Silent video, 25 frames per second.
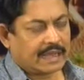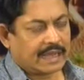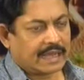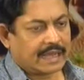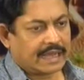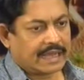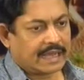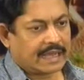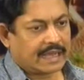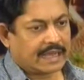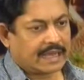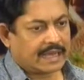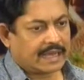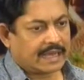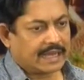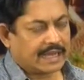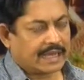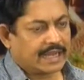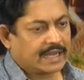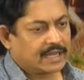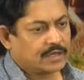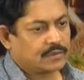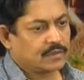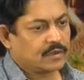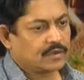Uh,
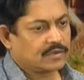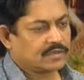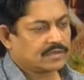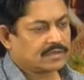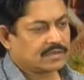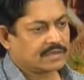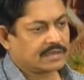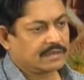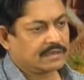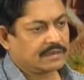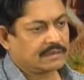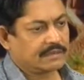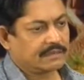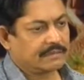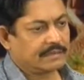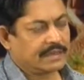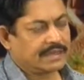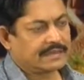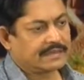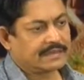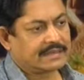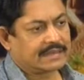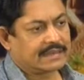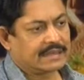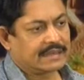it was
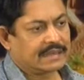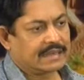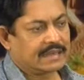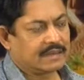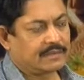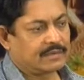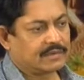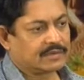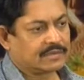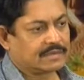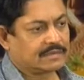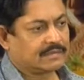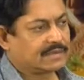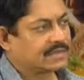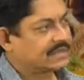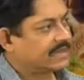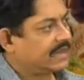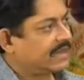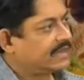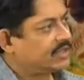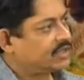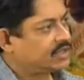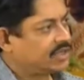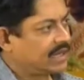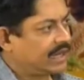basically about a
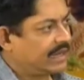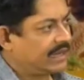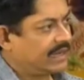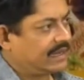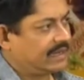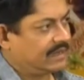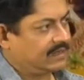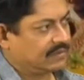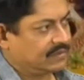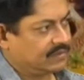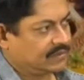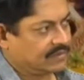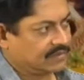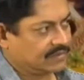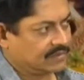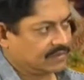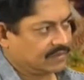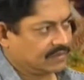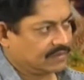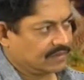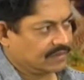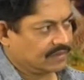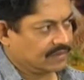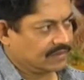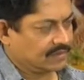Maasai child
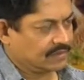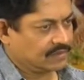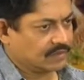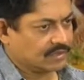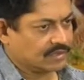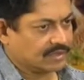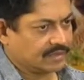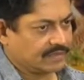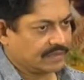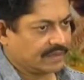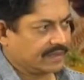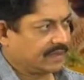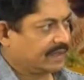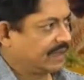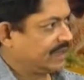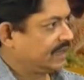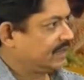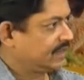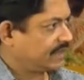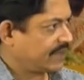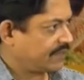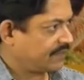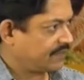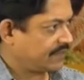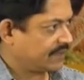who grows up in
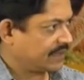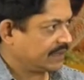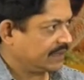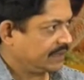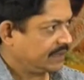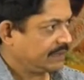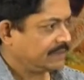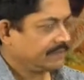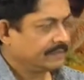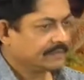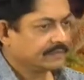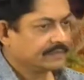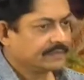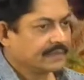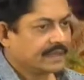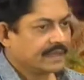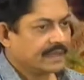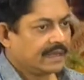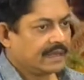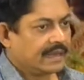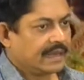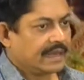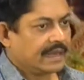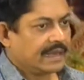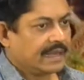East Africa.
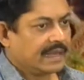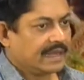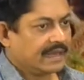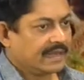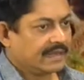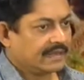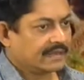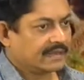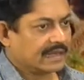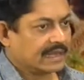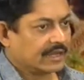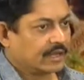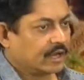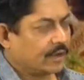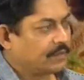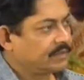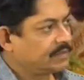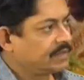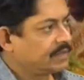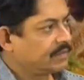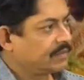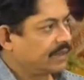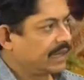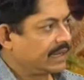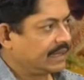He is
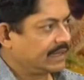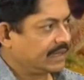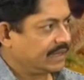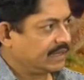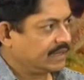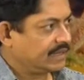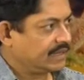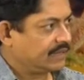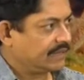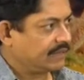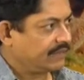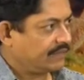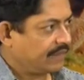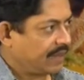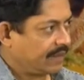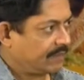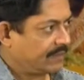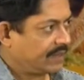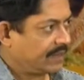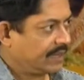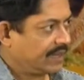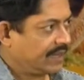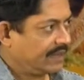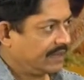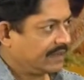adopted by an Indian
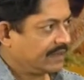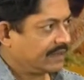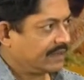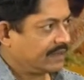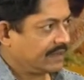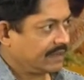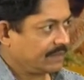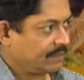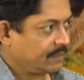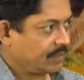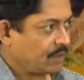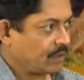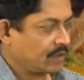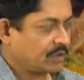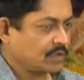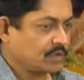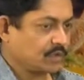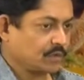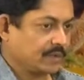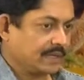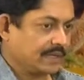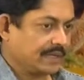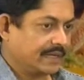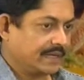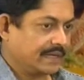family and brought
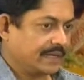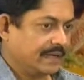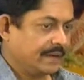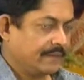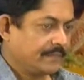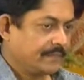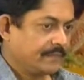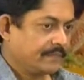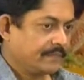to India.